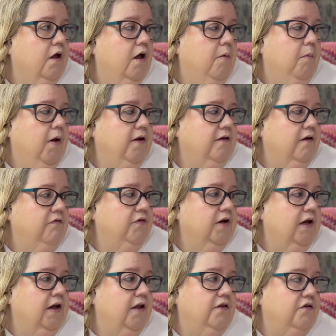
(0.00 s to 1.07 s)
Might have to
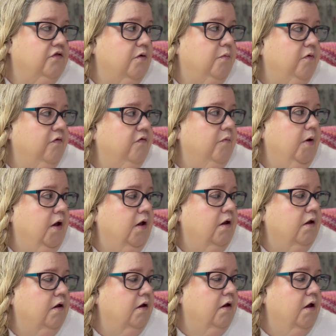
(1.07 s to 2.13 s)
clear the top of my...
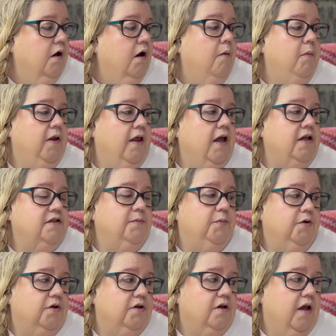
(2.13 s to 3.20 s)
I mean, that is a
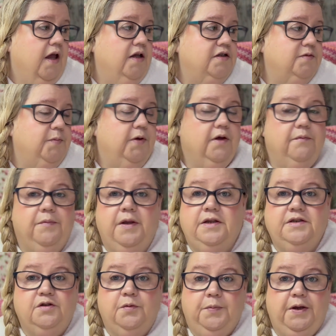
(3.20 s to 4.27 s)
bookcase, but
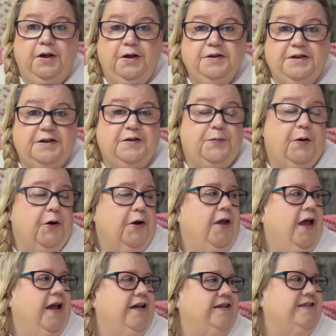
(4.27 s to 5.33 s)
it's not being used as a
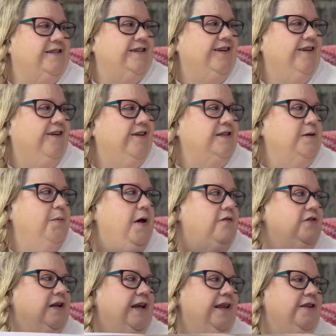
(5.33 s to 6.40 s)
bookcase. So I might have
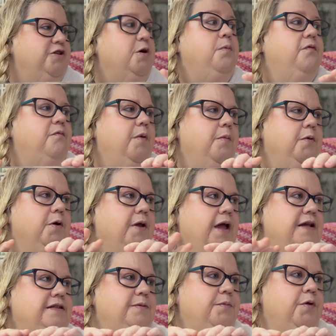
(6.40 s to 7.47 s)
to clear the top of my
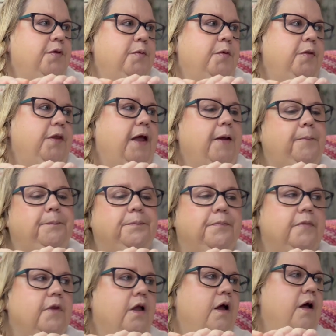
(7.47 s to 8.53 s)
bookcase and put them on there.
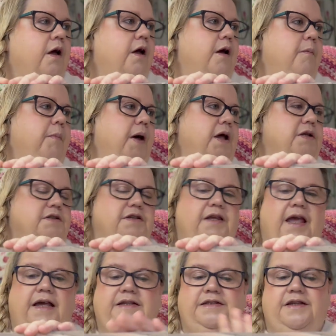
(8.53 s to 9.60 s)
But
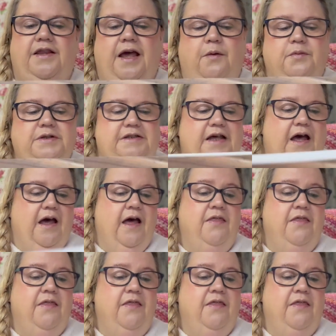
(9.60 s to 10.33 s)
yes, so that was that.